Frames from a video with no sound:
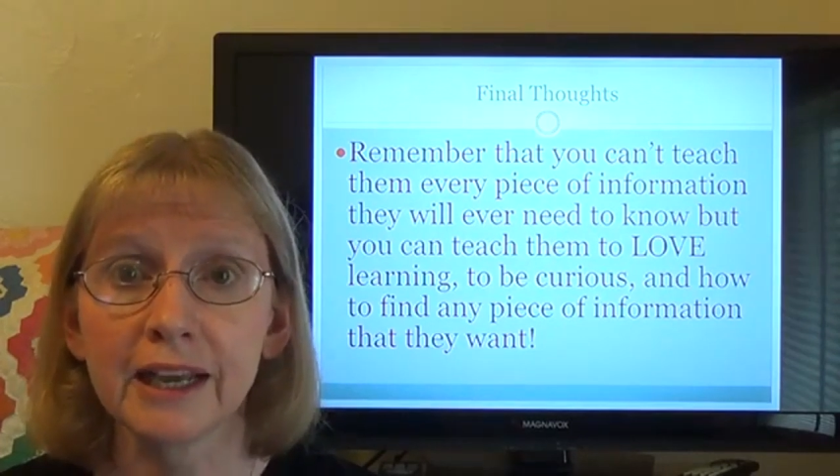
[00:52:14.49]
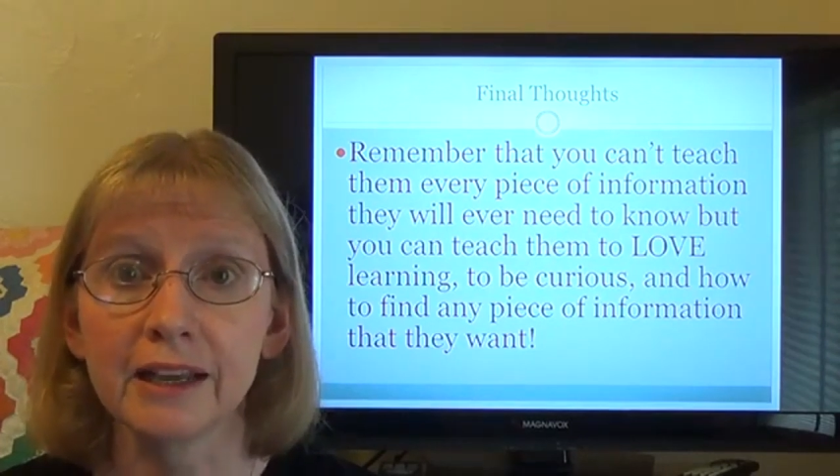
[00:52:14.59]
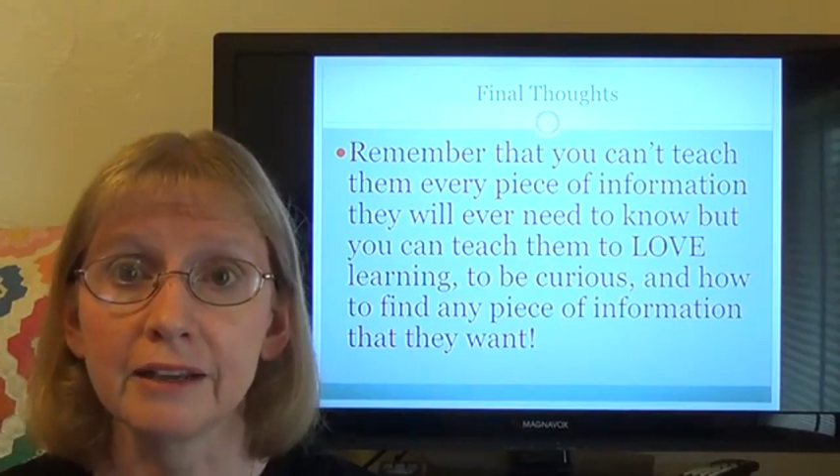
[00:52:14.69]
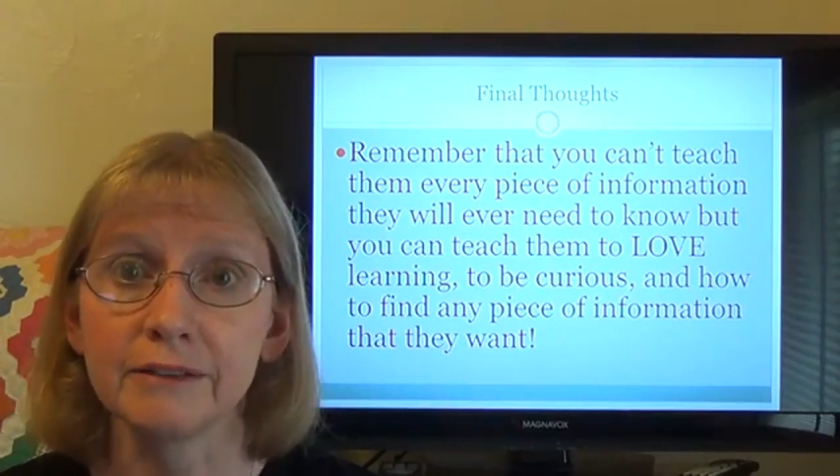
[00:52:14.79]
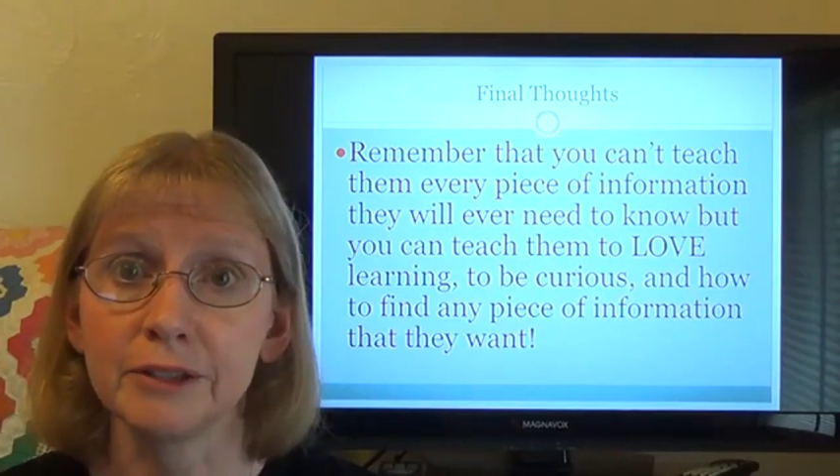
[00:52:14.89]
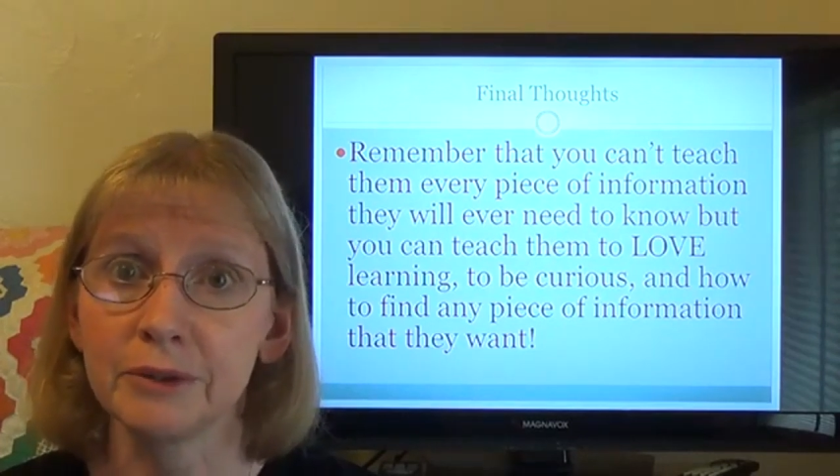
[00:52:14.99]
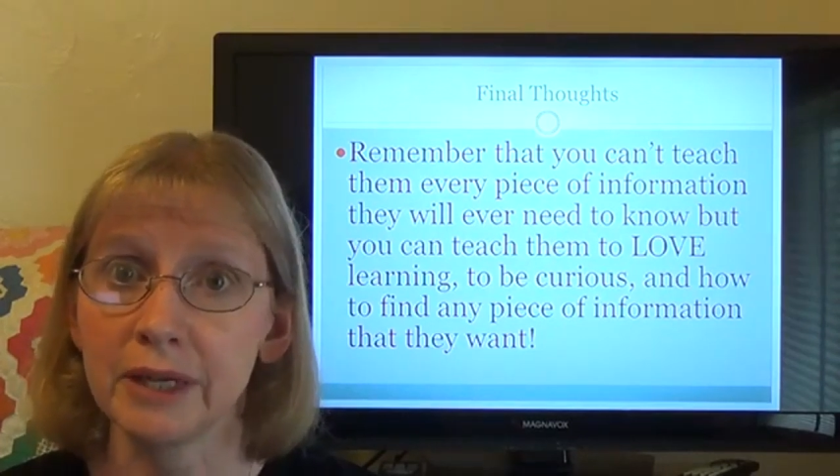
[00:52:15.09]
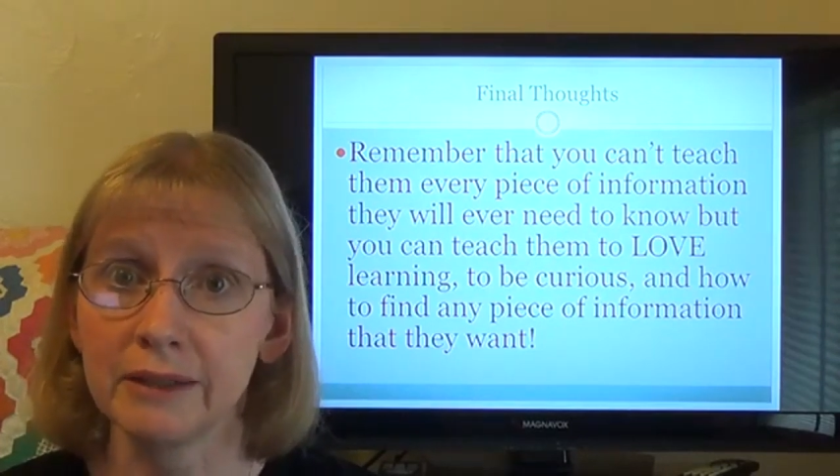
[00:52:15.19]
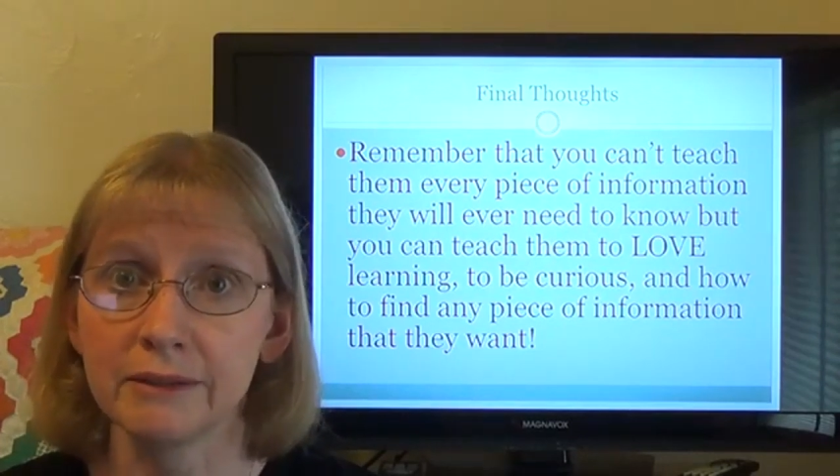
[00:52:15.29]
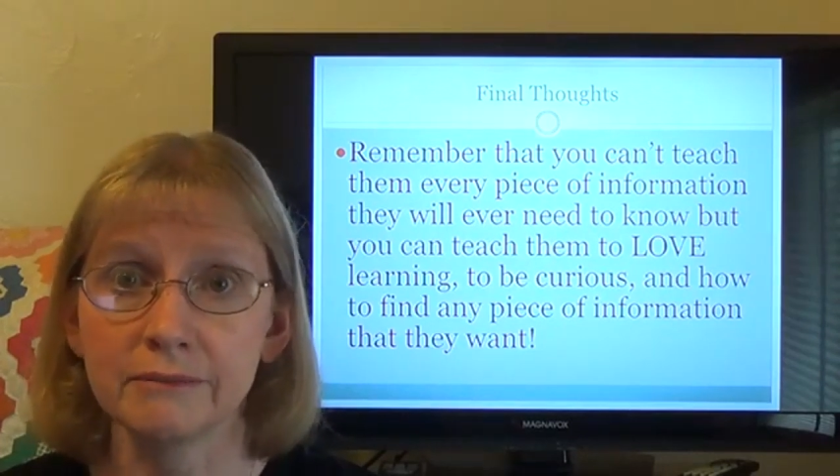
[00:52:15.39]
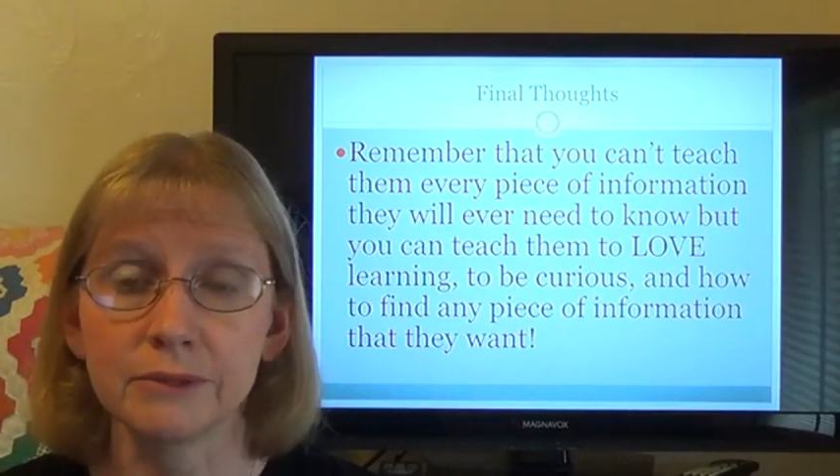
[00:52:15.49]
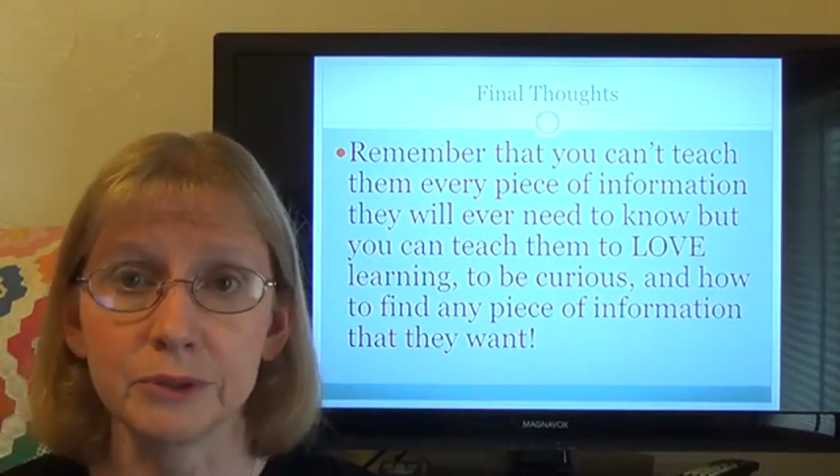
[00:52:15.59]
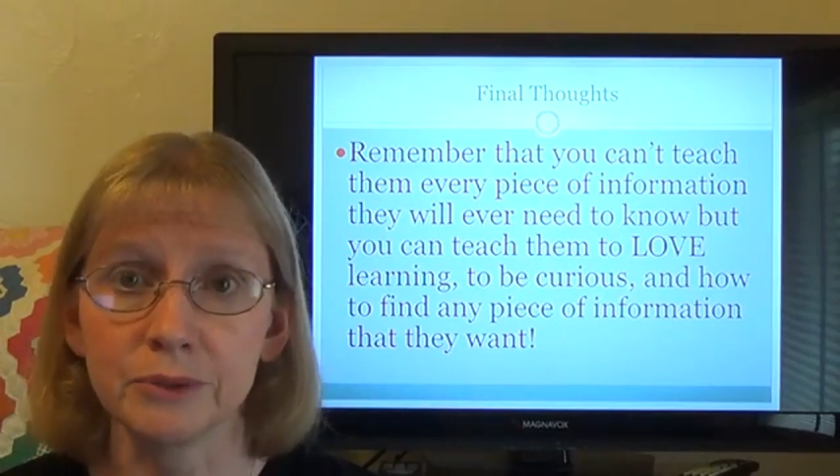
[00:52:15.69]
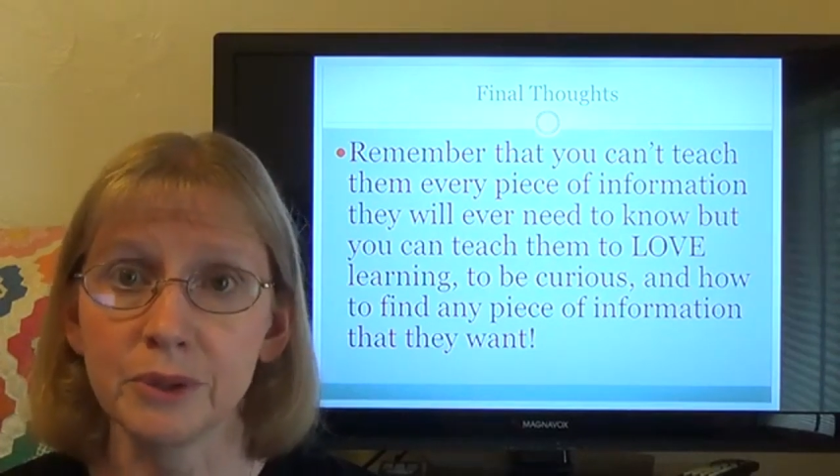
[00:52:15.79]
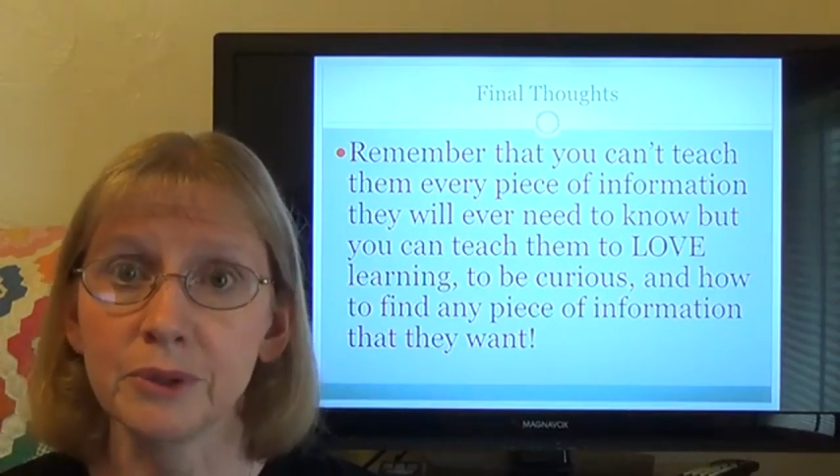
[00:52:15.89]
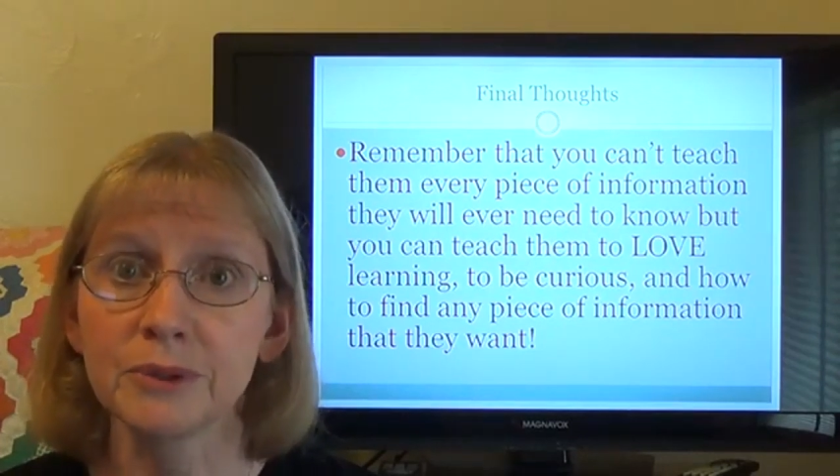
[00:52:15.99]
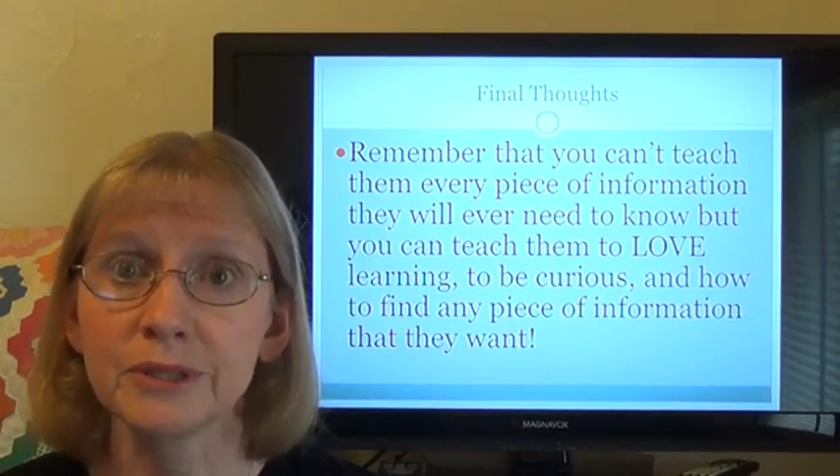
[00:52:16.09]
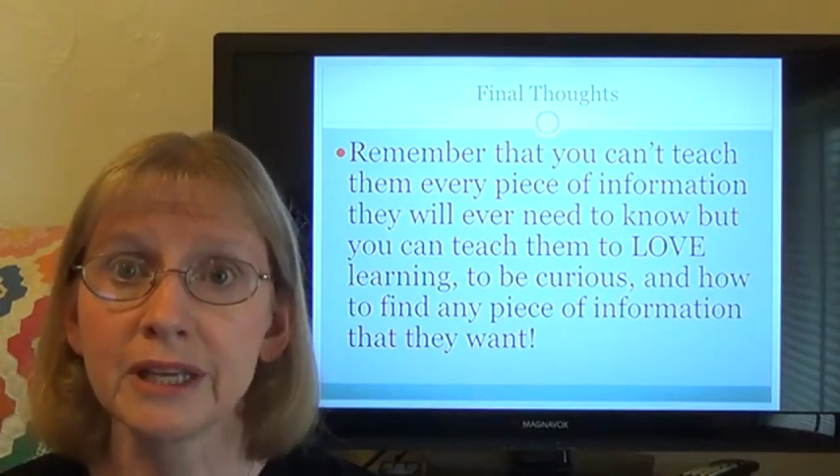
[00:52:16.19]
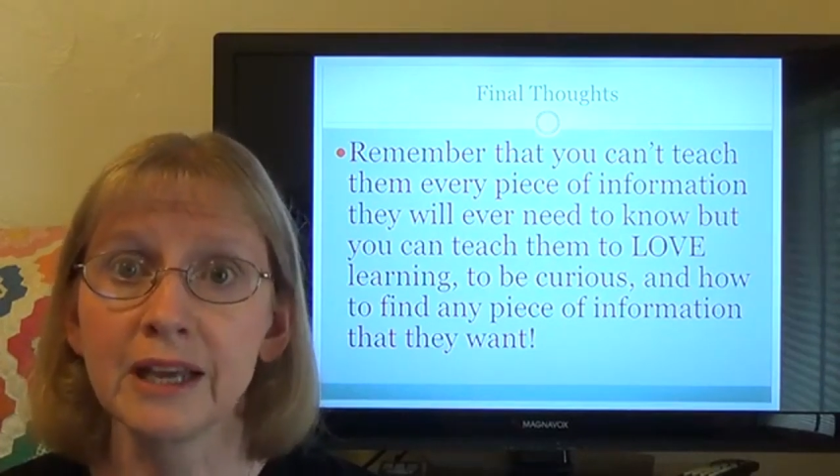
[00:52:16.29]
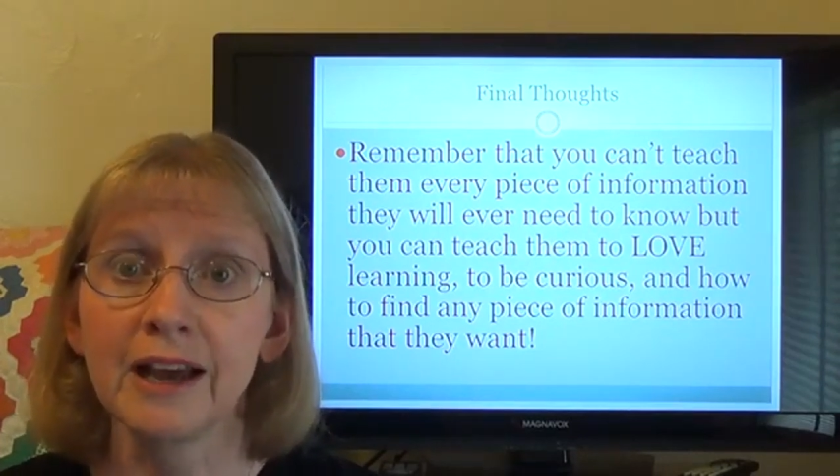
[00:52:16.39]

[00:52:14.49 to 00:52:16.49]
and you can do those